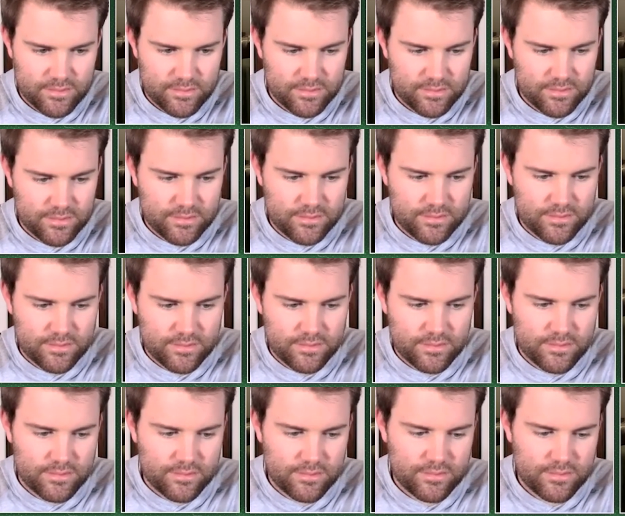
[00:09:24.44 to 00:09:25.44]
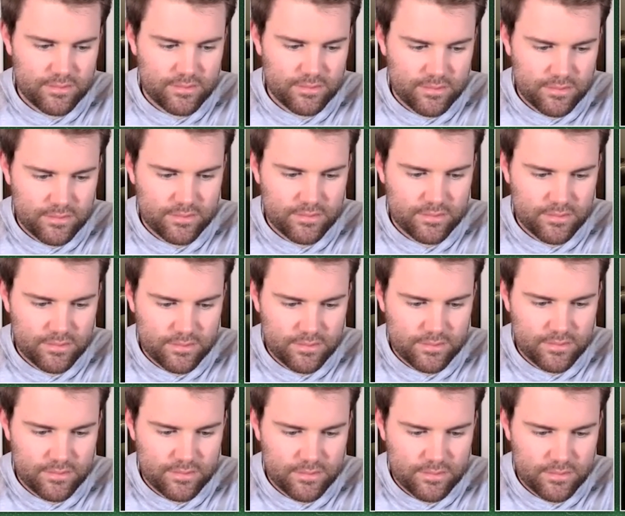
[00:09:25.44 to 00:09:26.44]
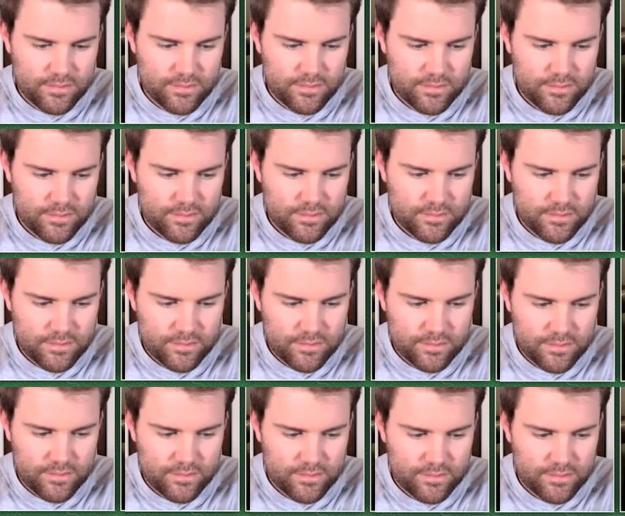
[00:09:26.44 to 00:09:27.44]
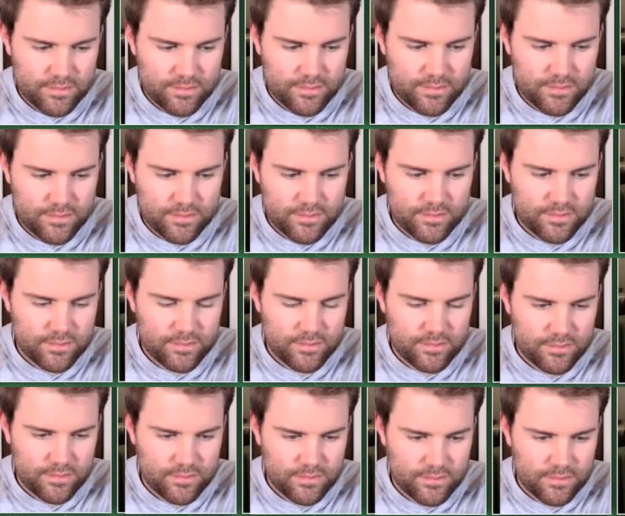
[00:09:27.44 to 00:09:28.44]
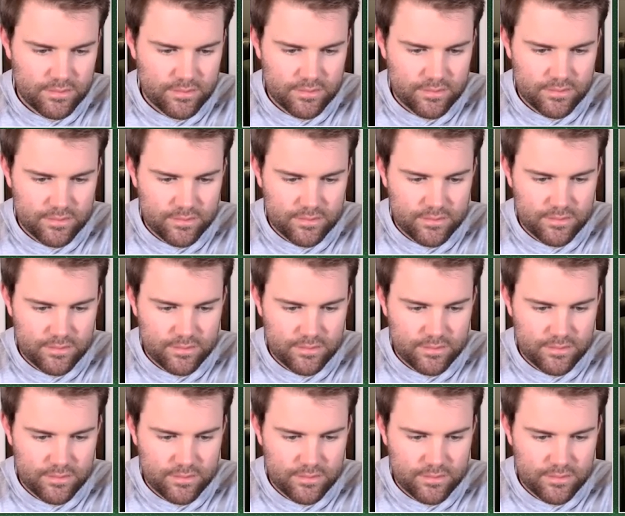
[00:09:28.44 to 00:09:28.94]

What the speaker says: The person shown says nothing.